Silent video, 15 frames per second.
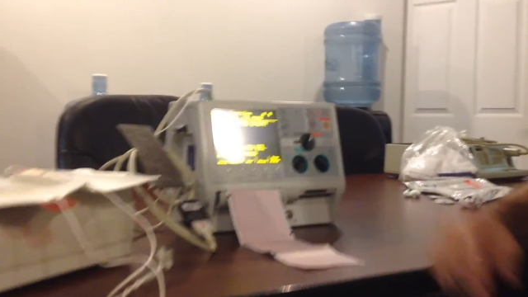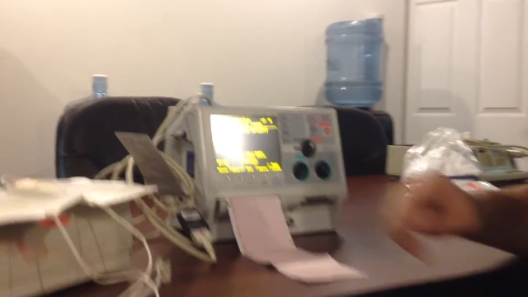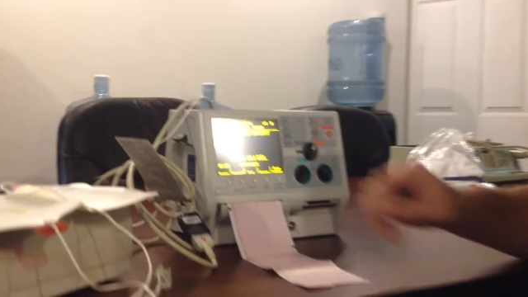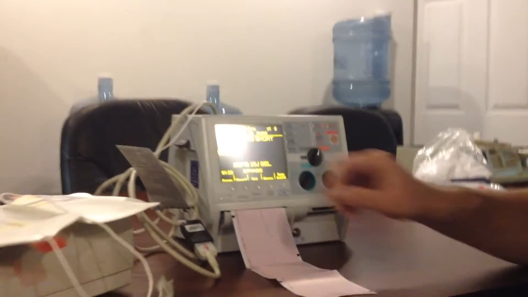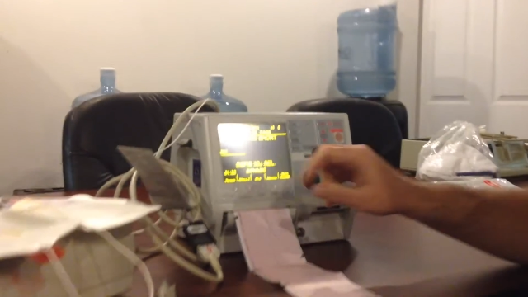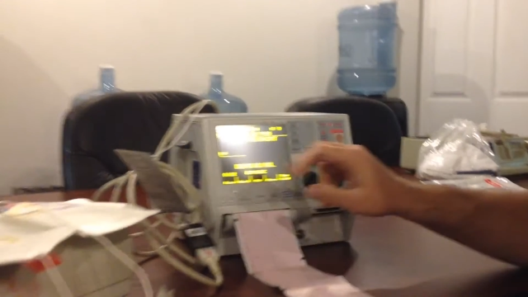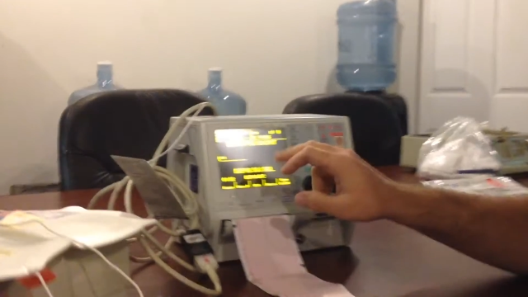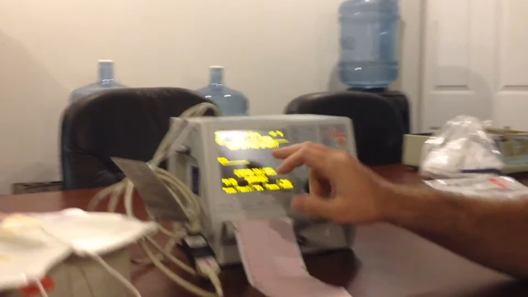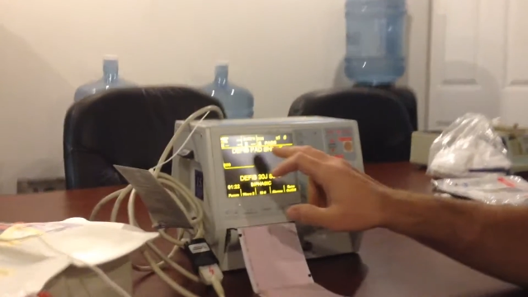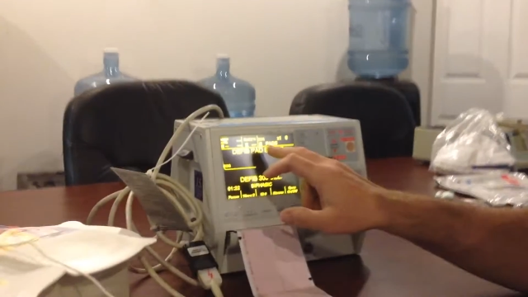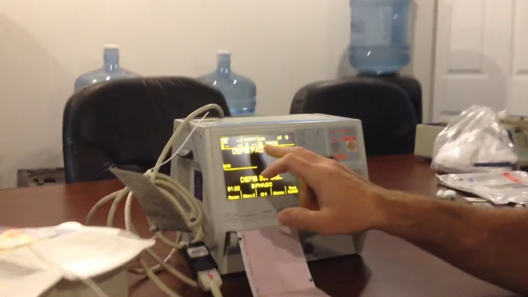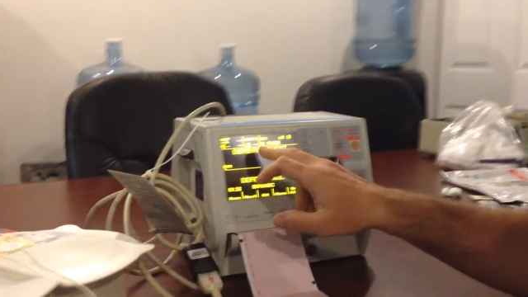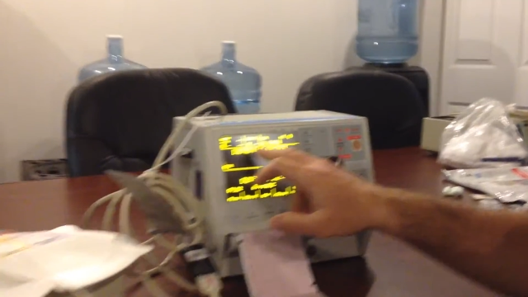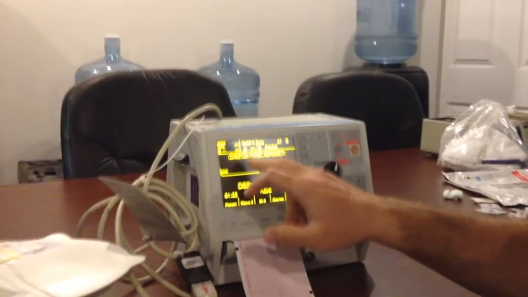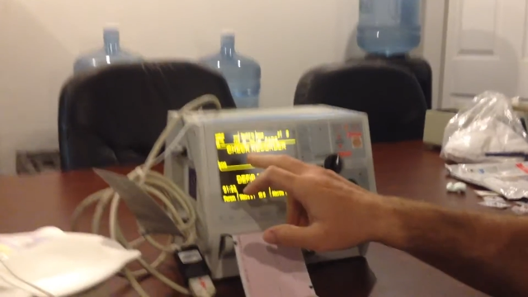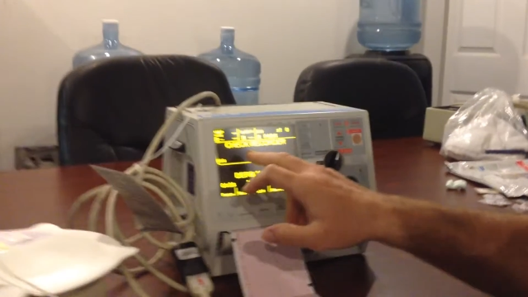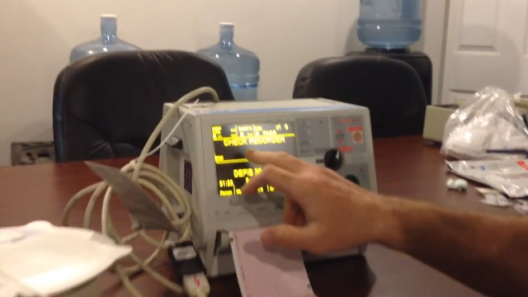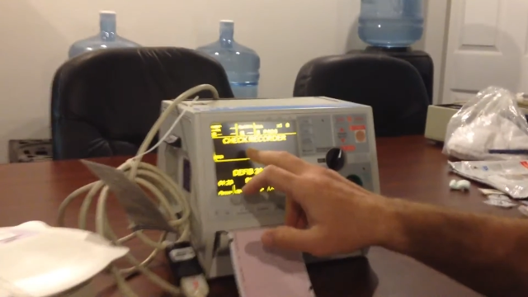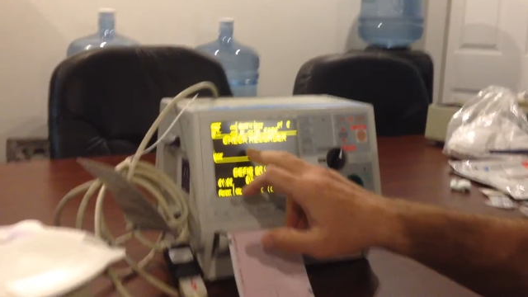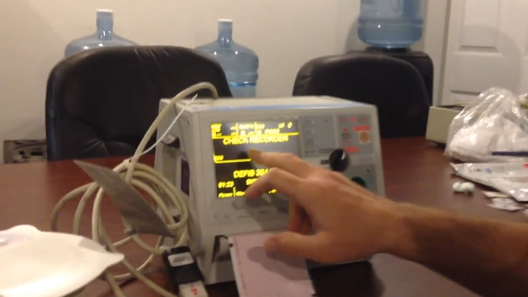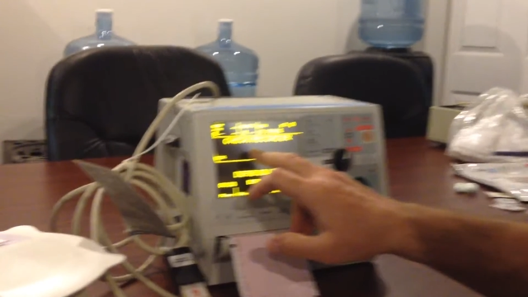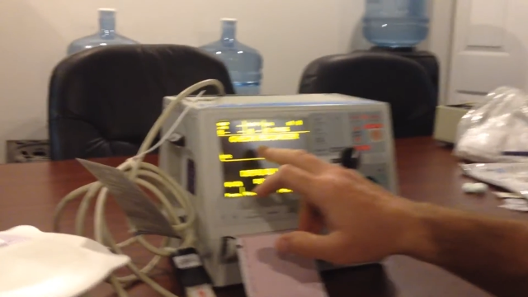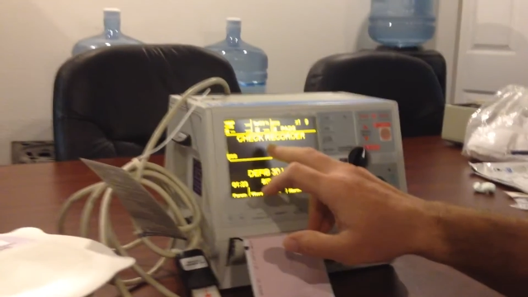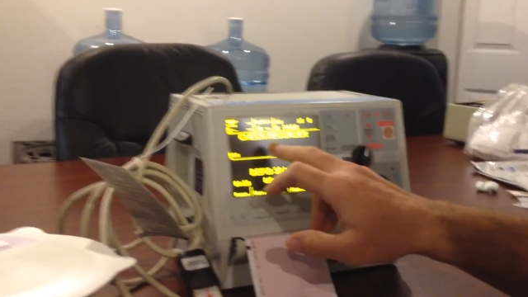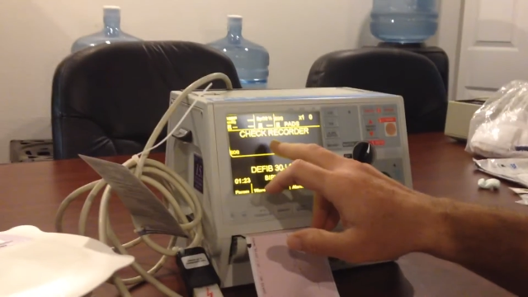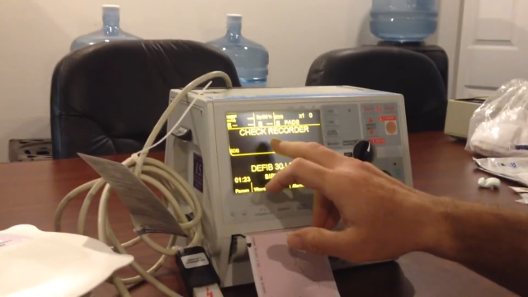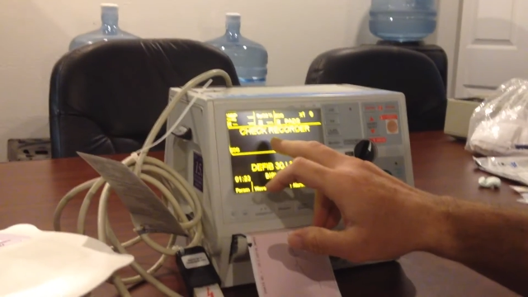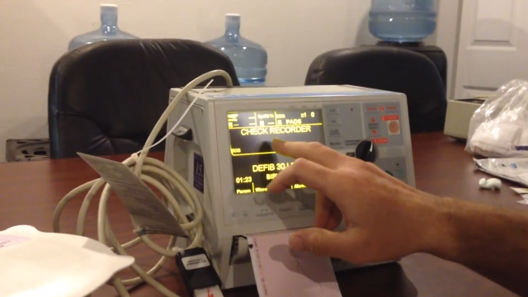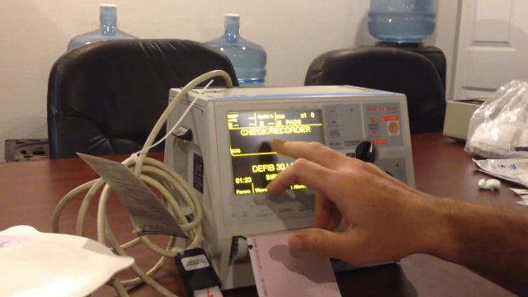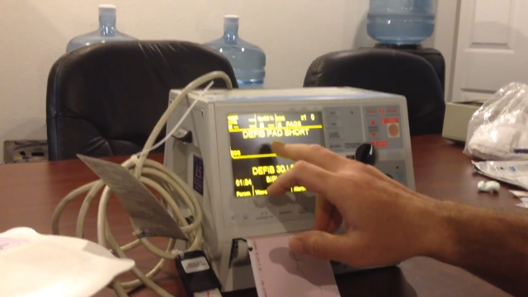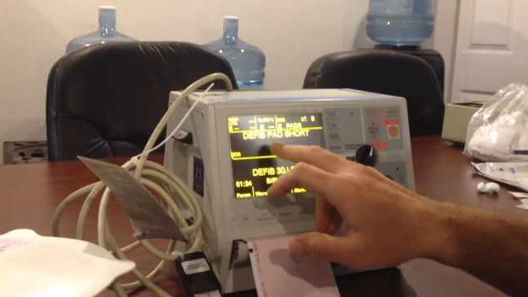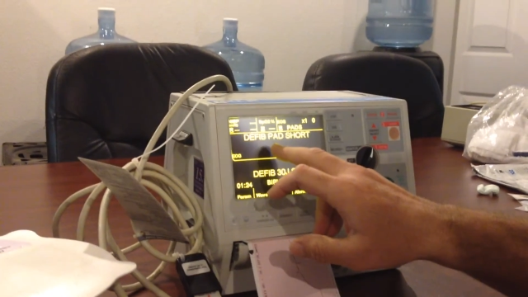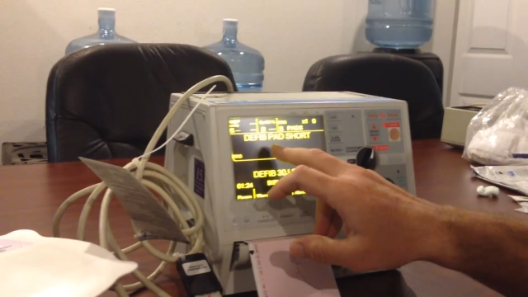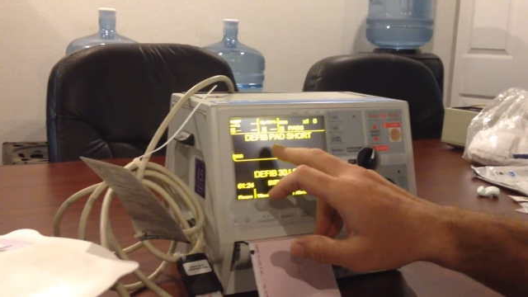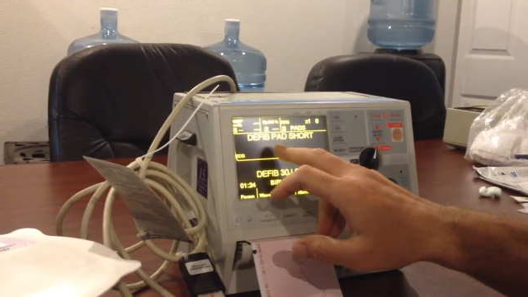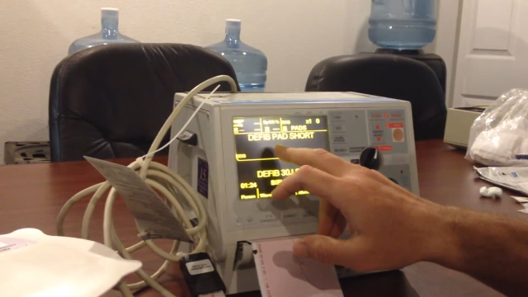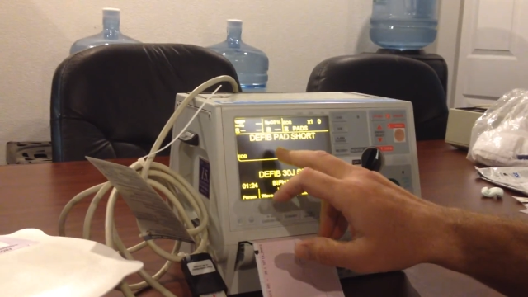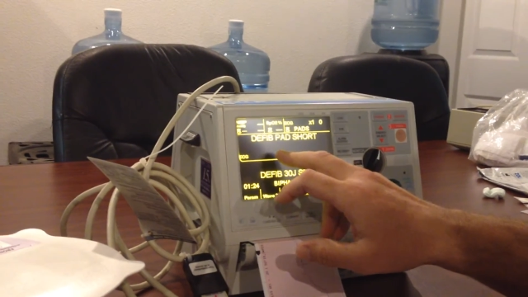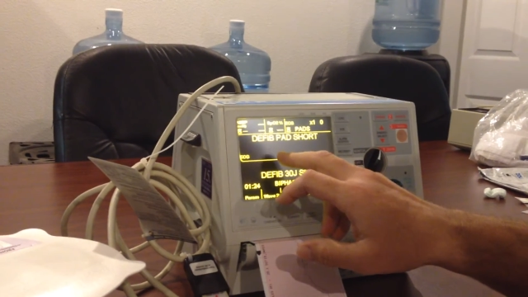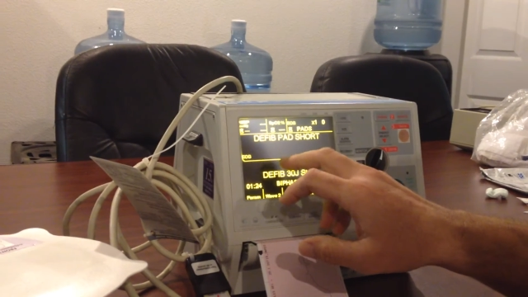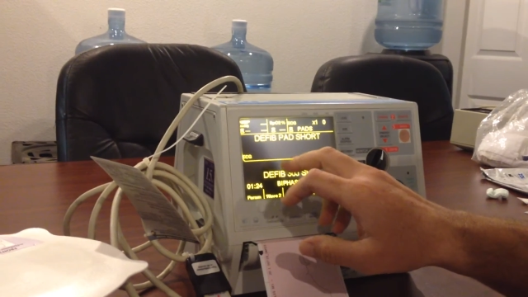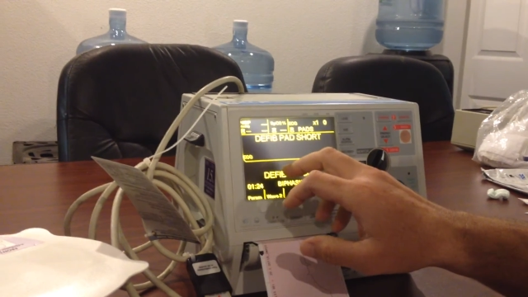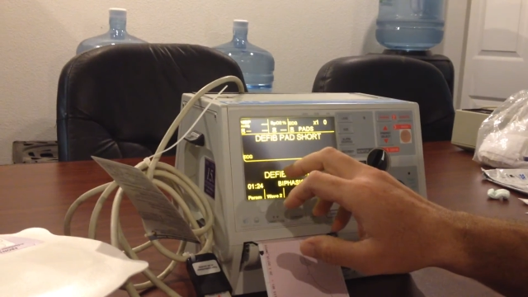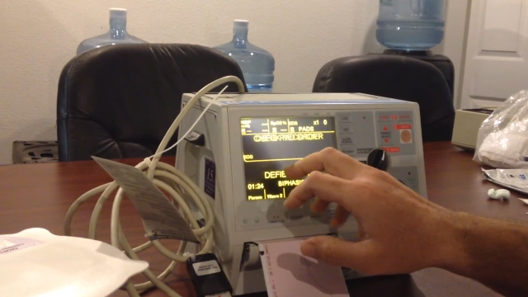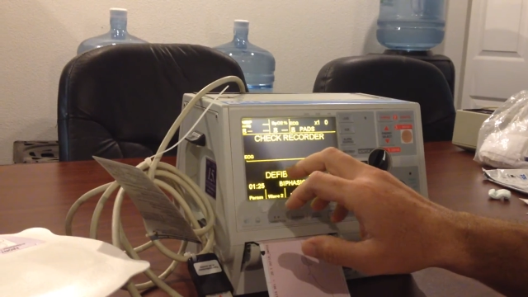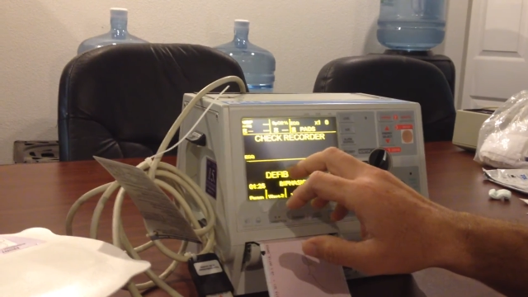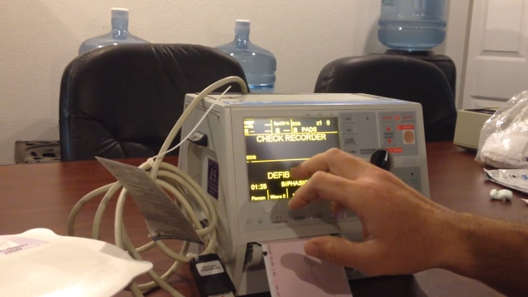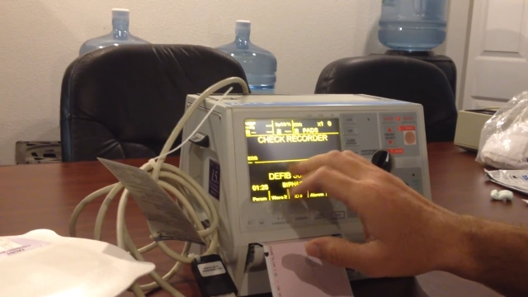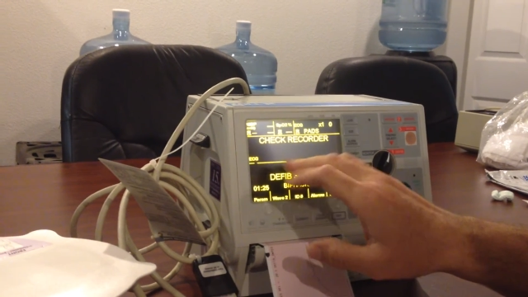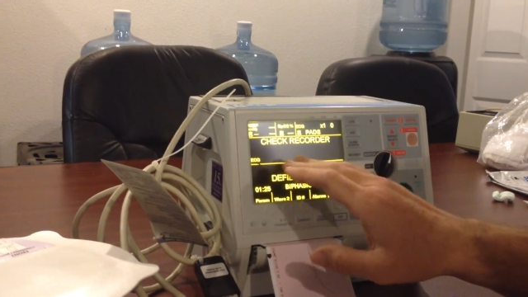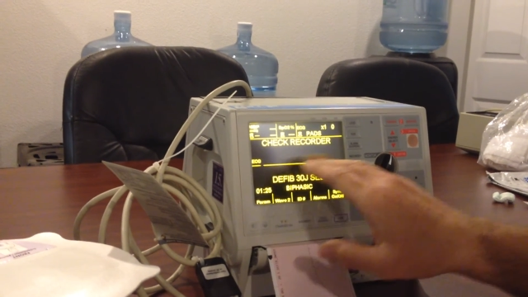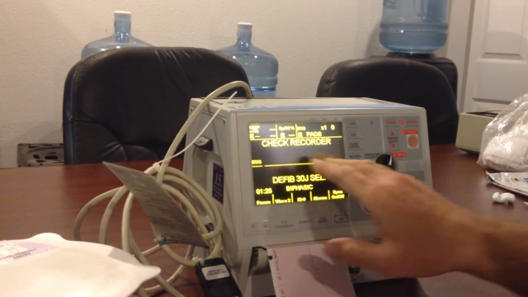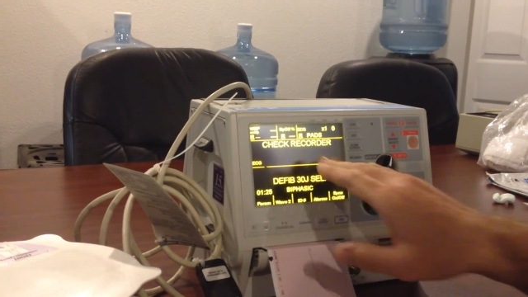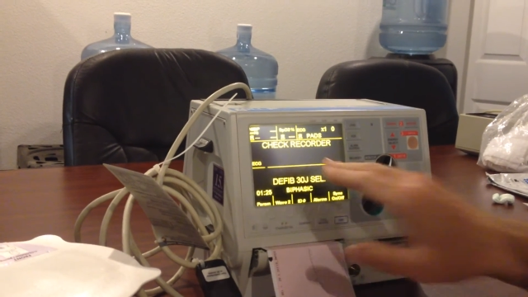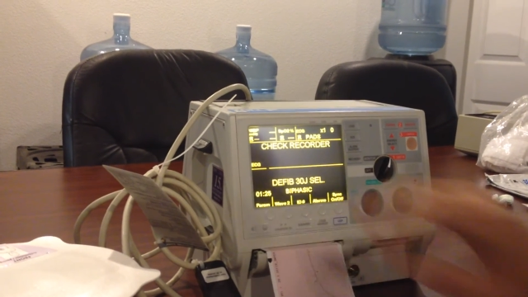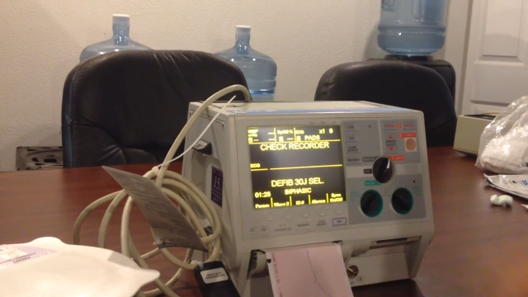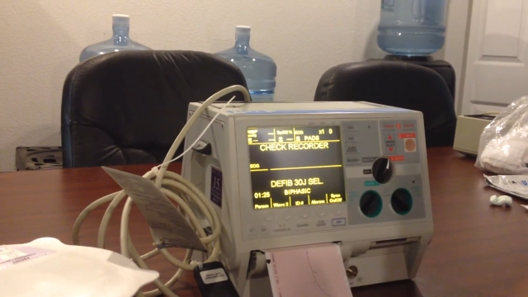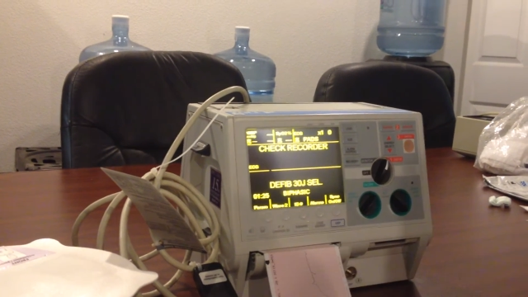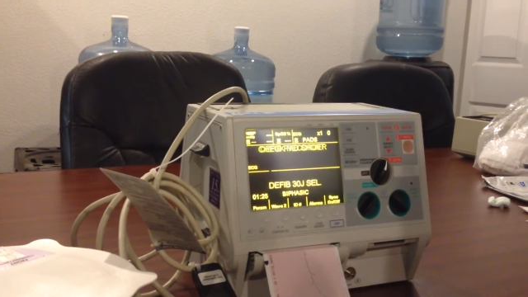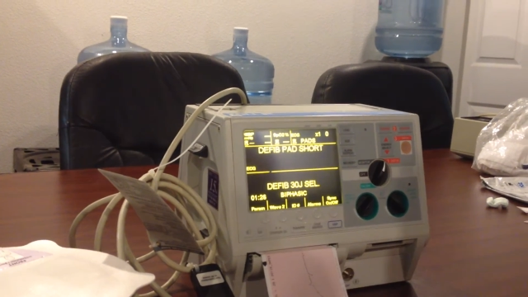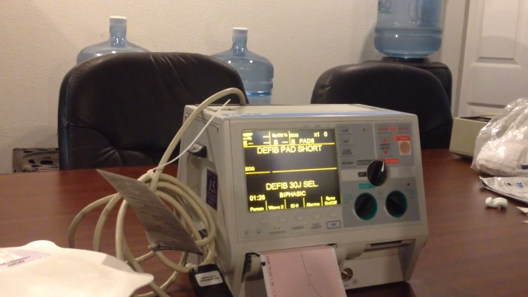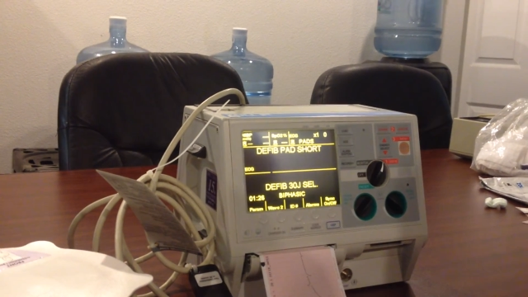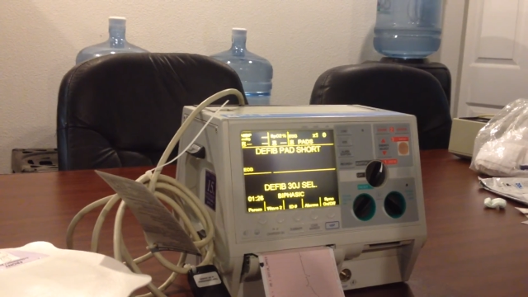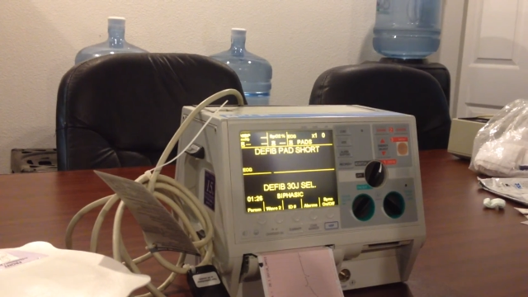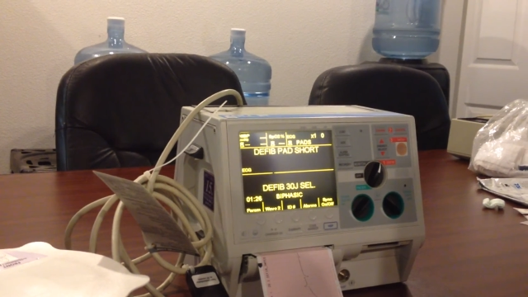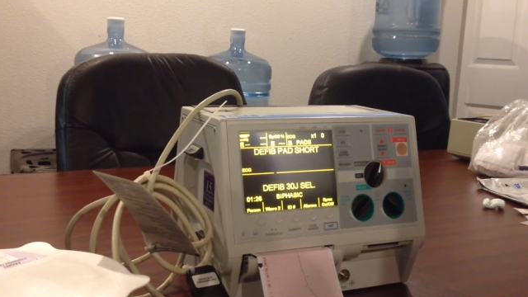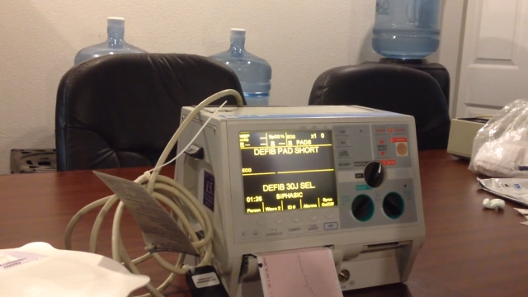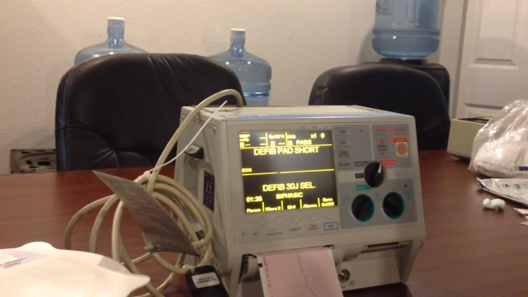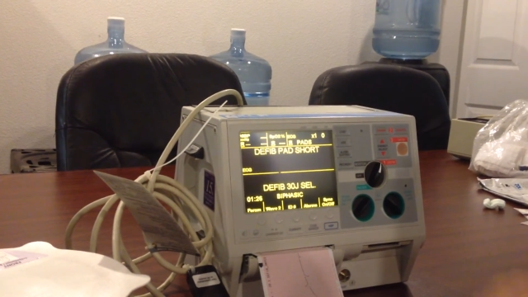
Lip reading: No face is visible, so there are no lips to read.